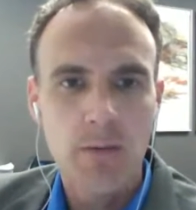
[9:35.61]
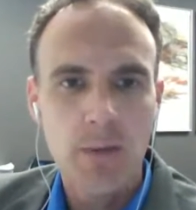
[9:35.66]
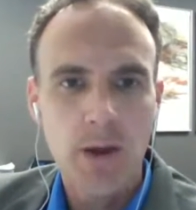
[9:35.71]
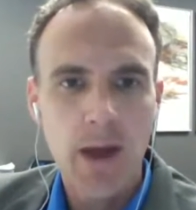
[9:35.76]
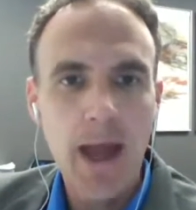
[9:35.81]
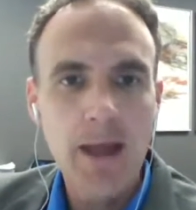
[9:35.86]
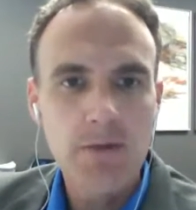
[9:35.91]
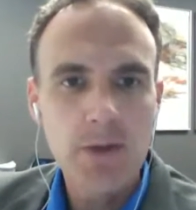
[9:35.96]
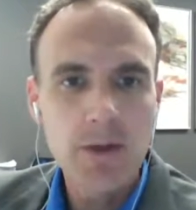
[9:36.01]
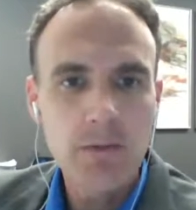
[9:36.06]

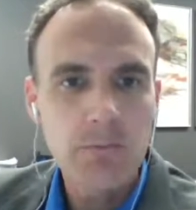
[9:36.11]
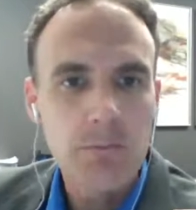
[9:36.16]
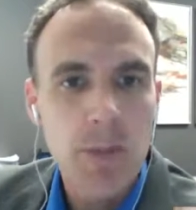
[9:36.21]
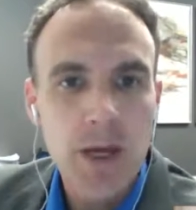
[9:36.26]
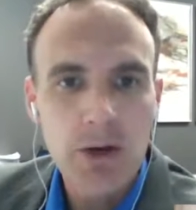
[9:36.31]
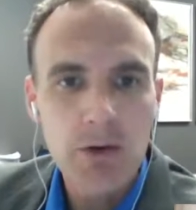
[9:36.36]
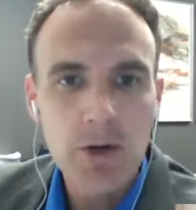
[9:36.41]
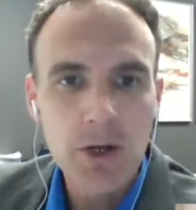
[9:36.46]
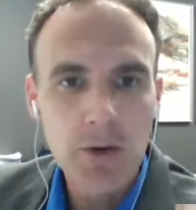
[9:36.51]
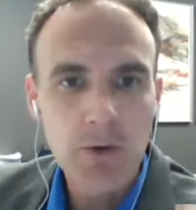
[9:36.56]
having
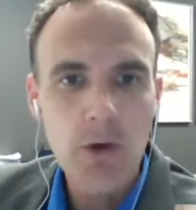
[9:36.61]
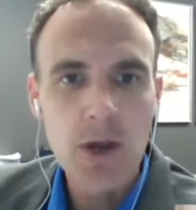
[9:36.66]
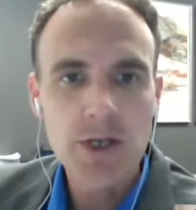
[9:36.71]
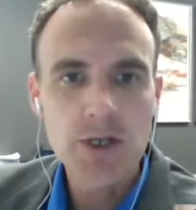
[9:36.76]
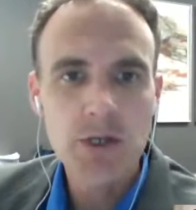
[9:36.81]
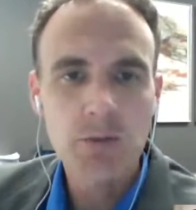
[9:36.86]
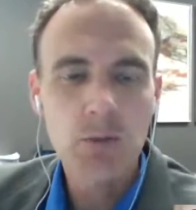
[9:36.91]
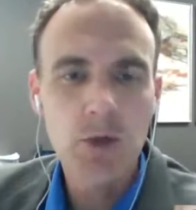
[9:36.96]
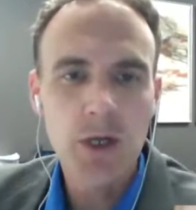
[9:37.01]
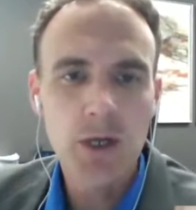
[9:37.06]
better
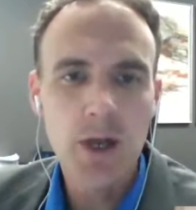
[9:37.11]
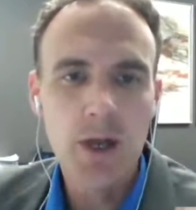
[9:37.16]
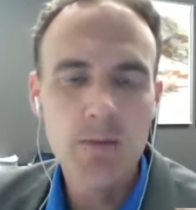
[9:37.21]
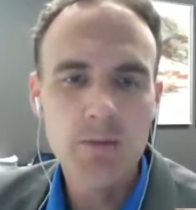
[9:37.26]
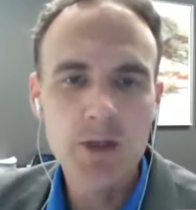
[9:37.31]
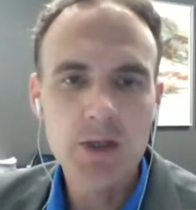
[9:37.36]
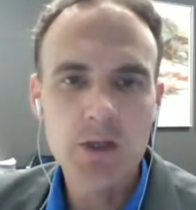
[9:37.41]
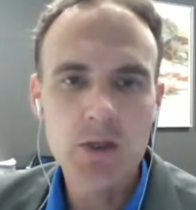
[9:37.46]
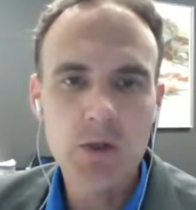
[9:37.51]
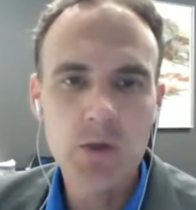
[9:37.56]
integration when it
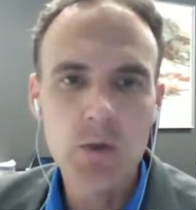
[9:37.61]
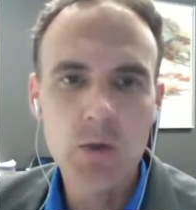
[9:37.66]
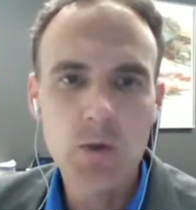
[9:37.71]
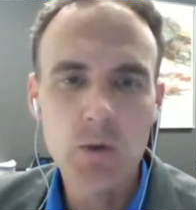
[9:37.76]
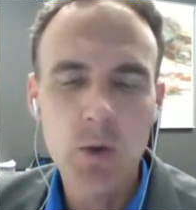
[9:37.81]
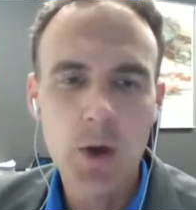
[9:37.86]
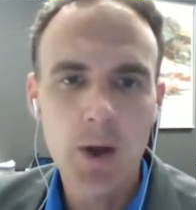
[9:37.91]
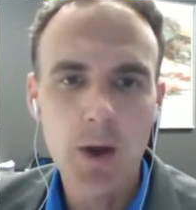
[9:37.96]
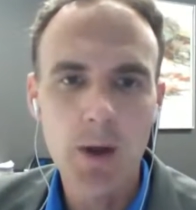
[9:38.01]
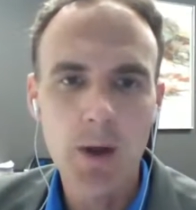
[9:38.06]
comes
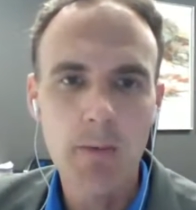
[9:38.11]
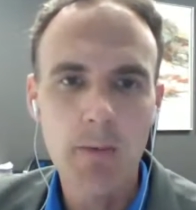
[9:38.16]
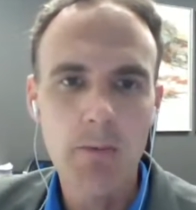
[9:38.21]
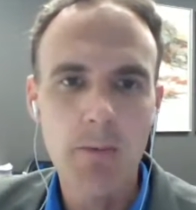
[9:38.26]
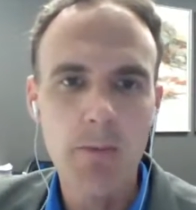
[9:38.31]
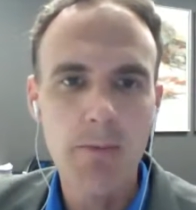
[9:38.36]
to um,